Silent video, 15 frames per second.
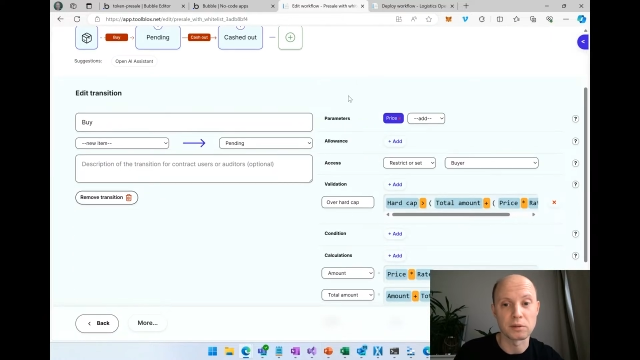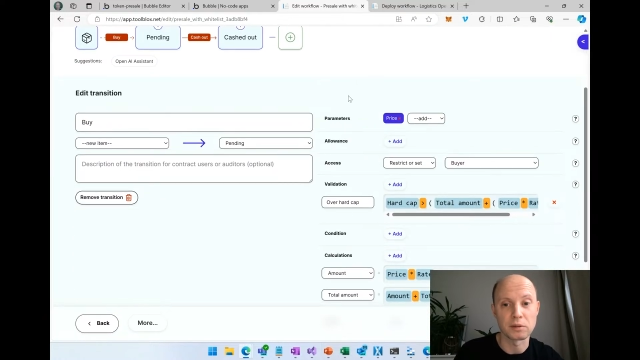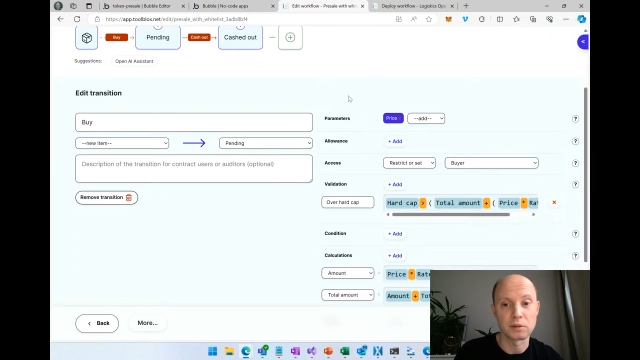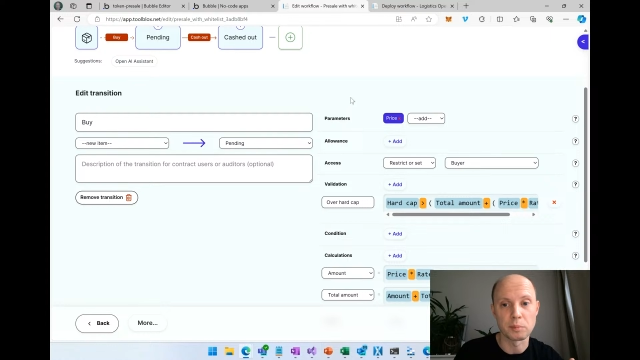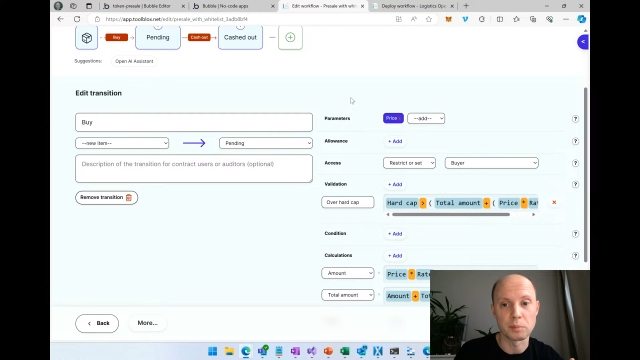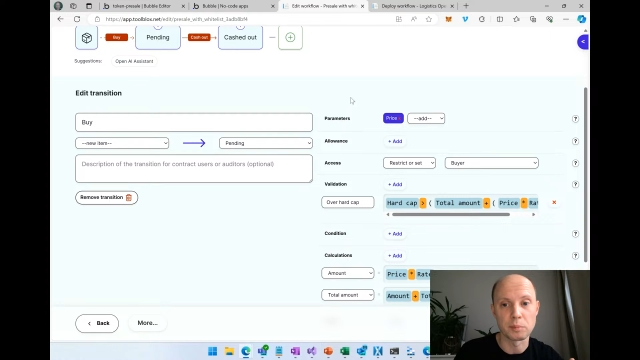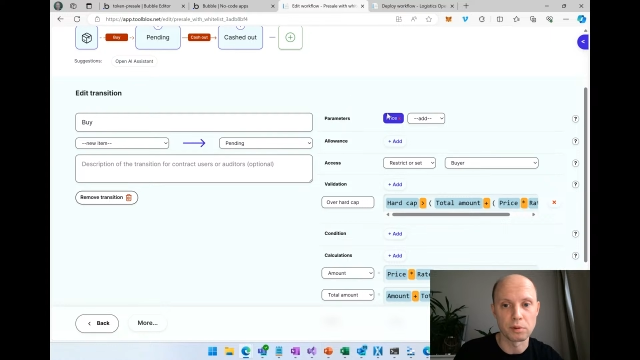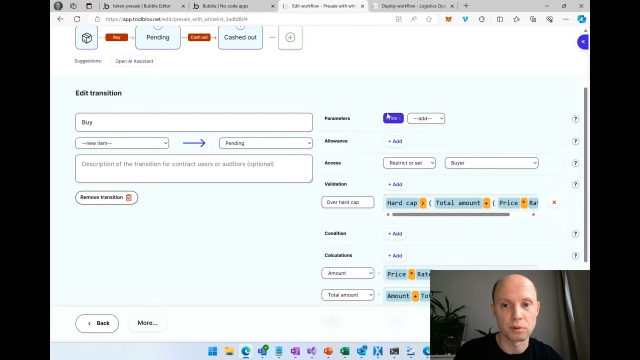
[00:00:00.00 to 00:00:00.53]
I want
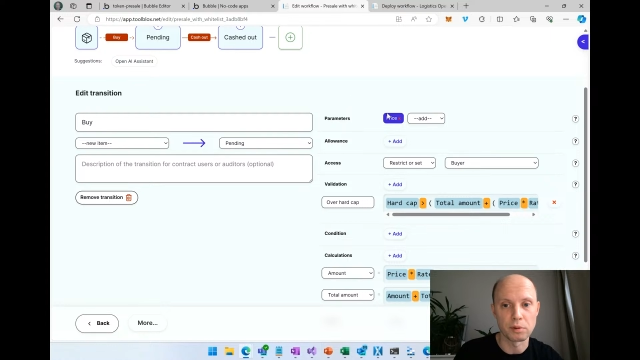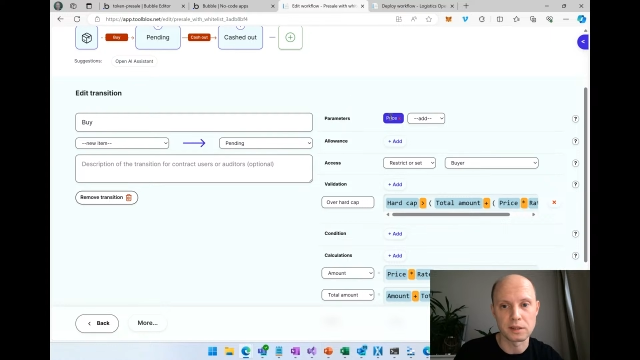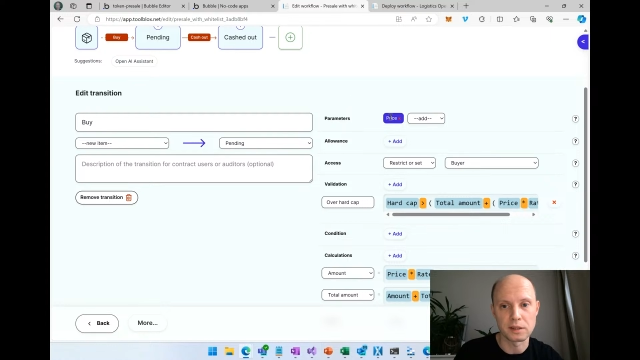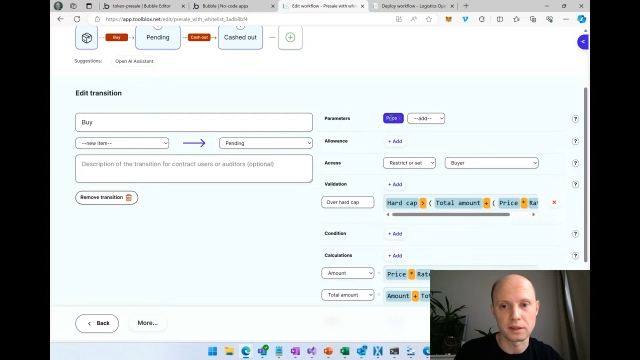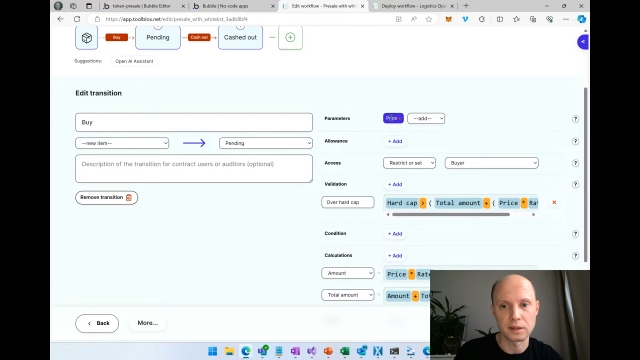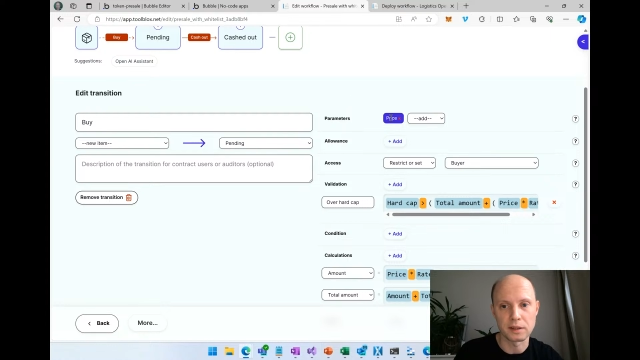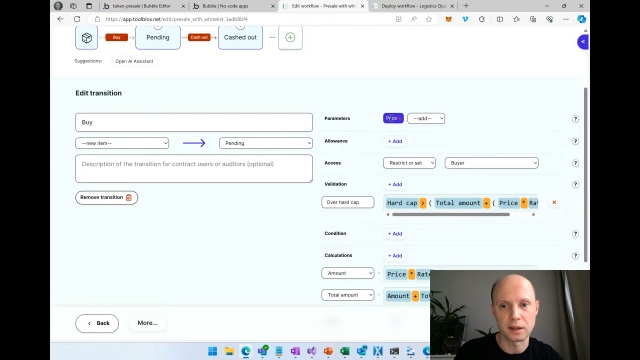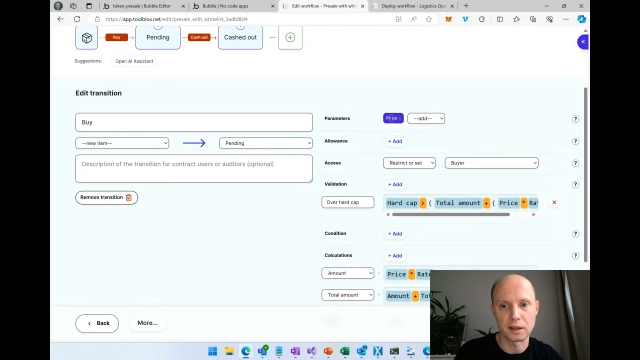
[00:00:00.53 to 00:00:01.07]
to
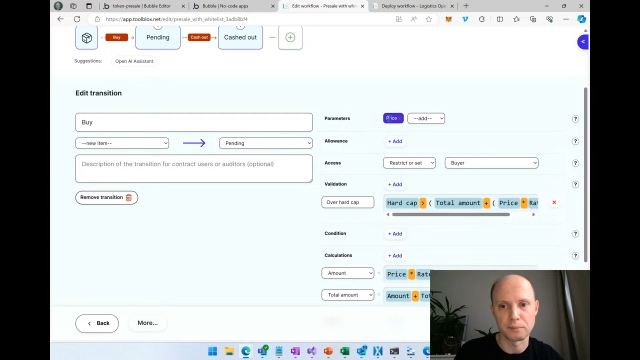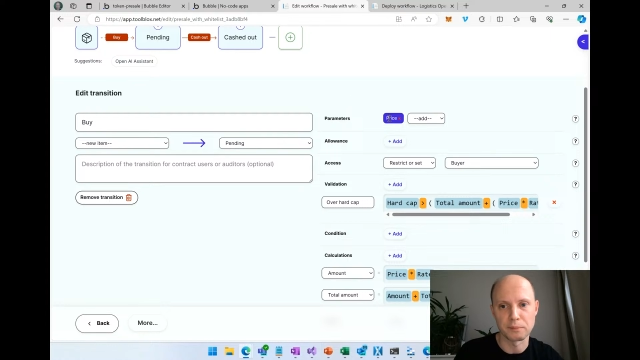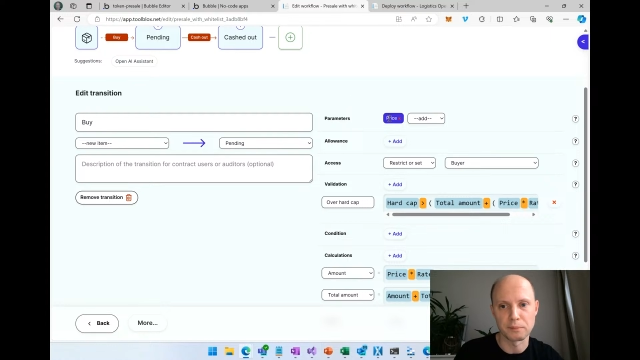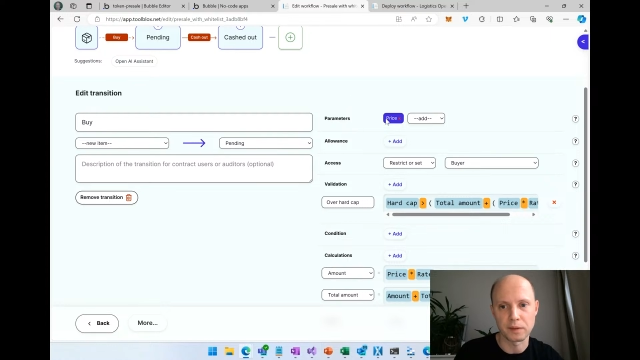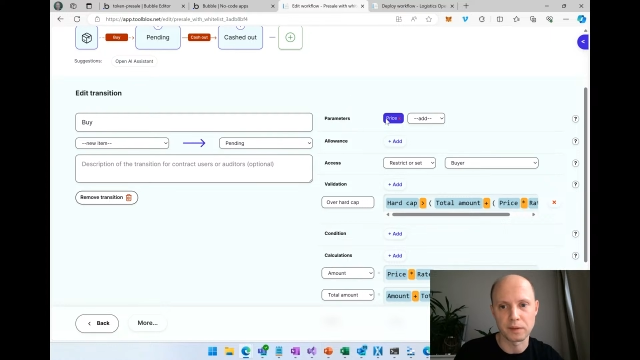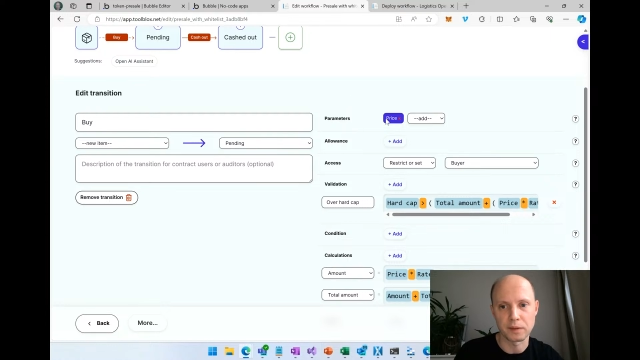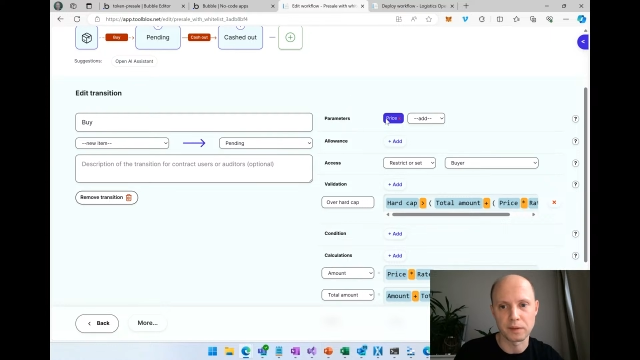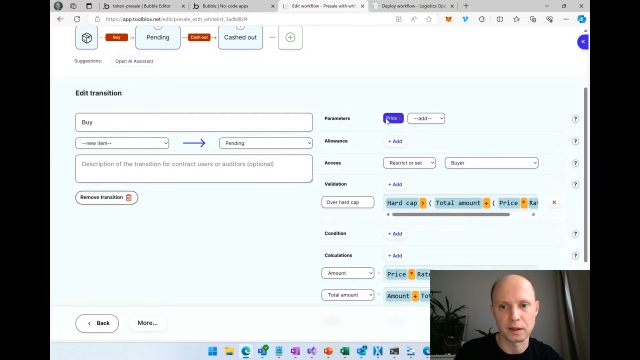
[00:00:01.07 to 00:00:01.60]
deposit
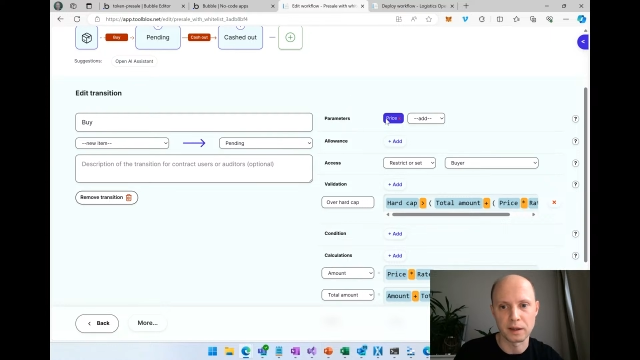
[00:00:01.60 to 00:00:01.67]
the